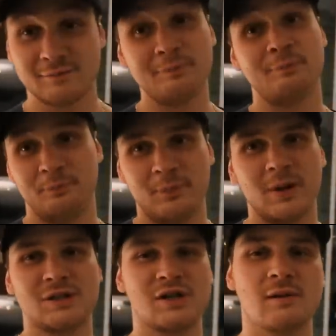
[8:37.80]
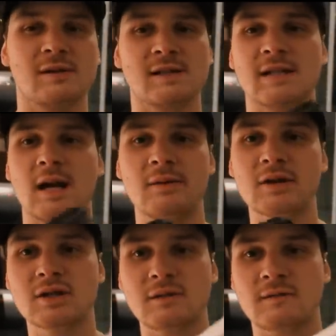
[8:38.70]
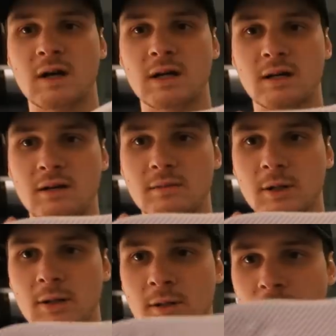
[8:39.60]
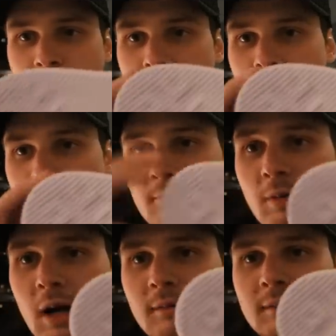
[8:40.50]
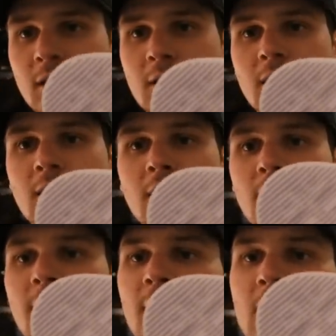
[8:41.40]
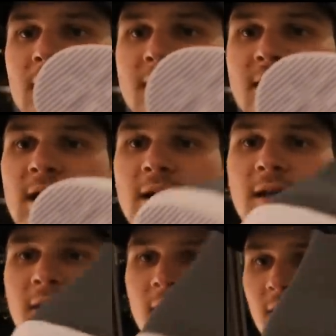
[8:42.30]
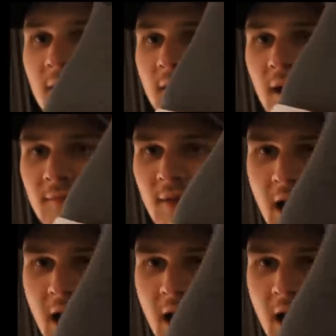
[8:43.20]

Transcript: but jokes aside, the shoes very dope. We got the bottom here, very sick. We got